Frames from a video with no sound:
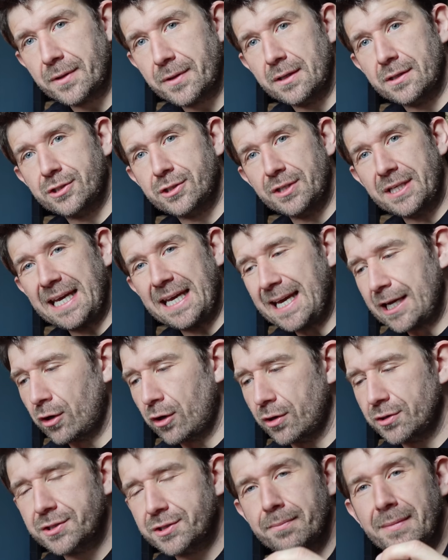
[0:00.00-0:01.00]
So the
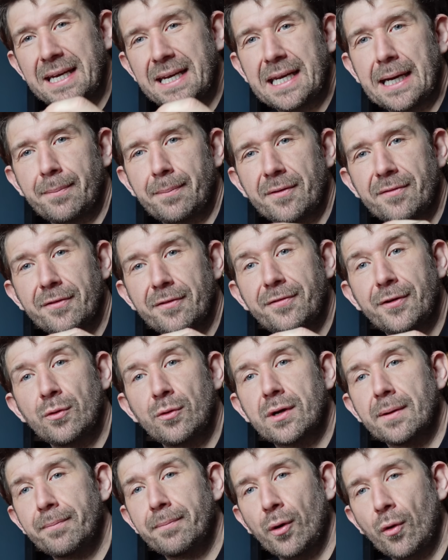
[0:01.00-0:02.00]
acorns are made up of a few
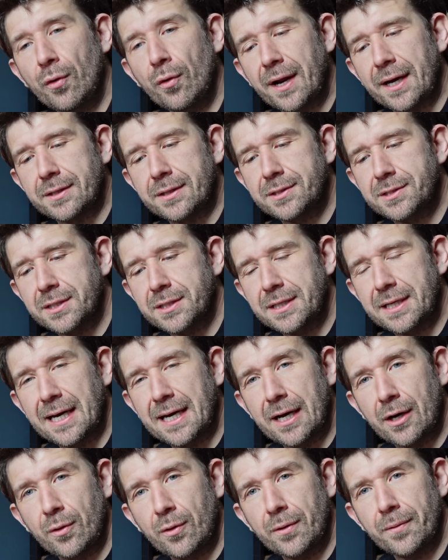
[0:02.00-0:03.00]
components.
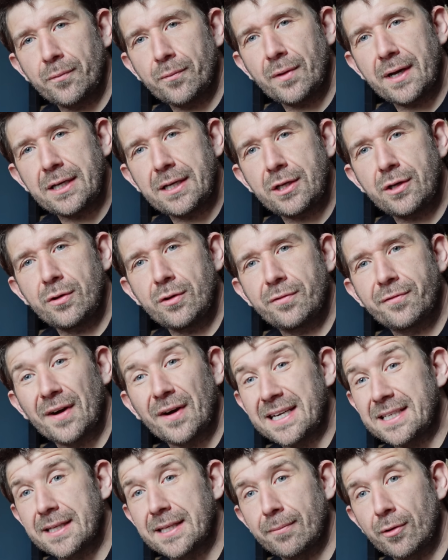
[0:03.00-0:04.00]
Now, when you
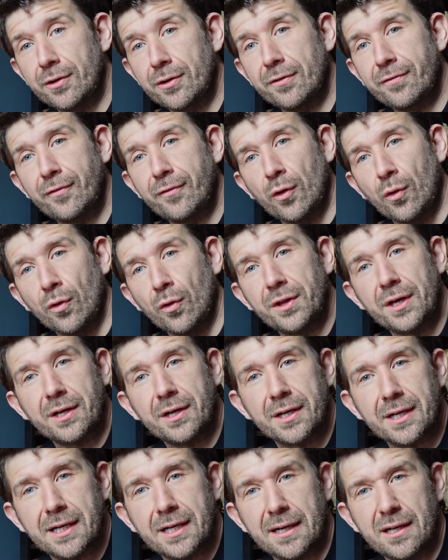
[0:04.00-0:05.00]
find them on the floor, they're
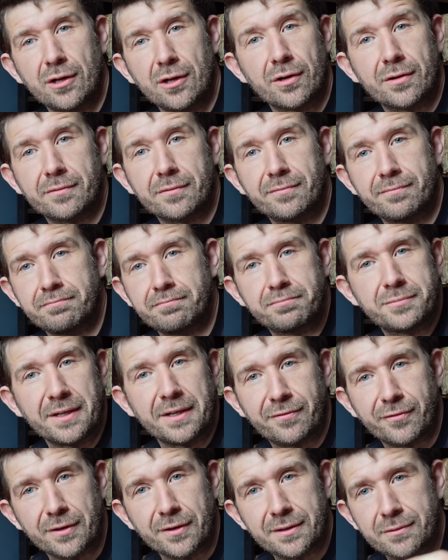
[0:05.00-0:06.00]
going to look
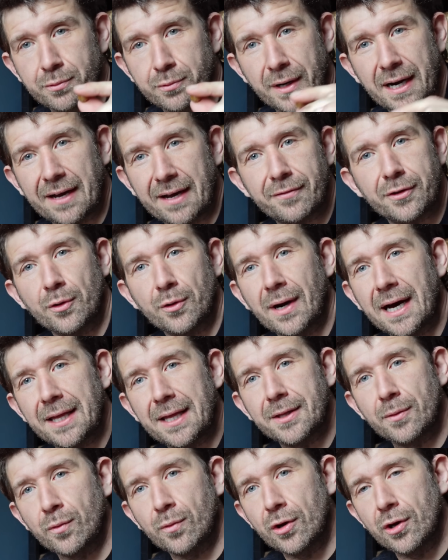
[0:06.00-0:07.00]
different wherever you are in
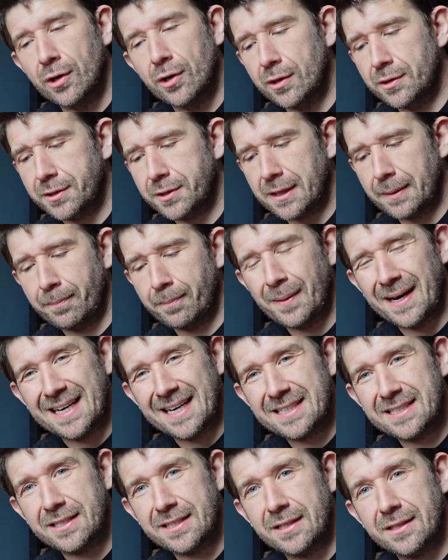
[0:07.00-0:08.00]
the world.
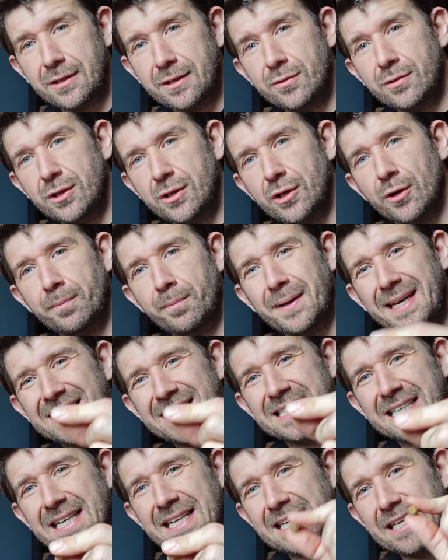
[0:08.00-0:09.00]
But, you know,
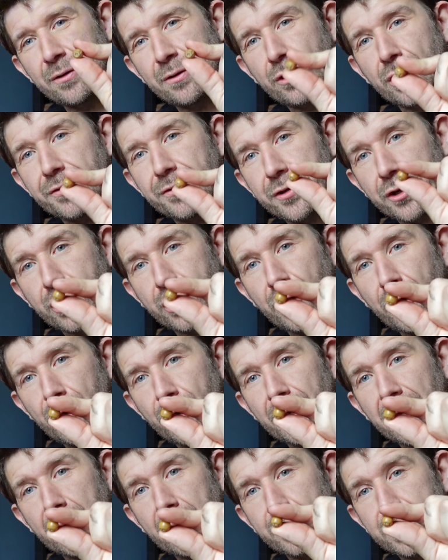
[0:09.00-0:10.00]
basically you've got the
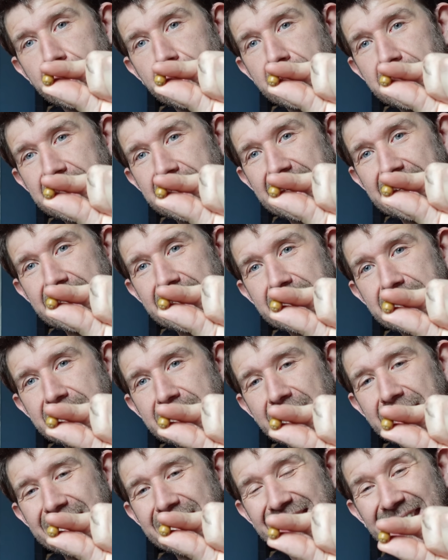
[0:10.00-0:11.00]
kernel, which is the
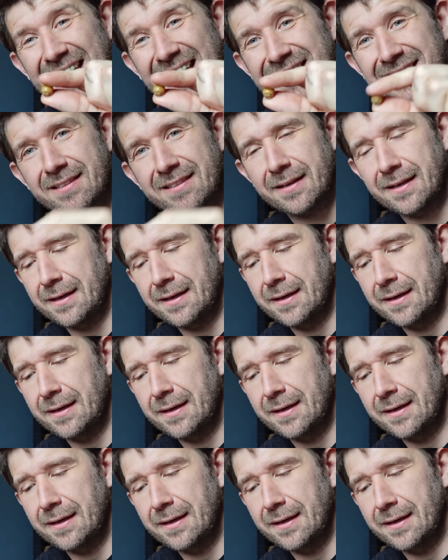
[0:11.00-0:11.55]
inside nut,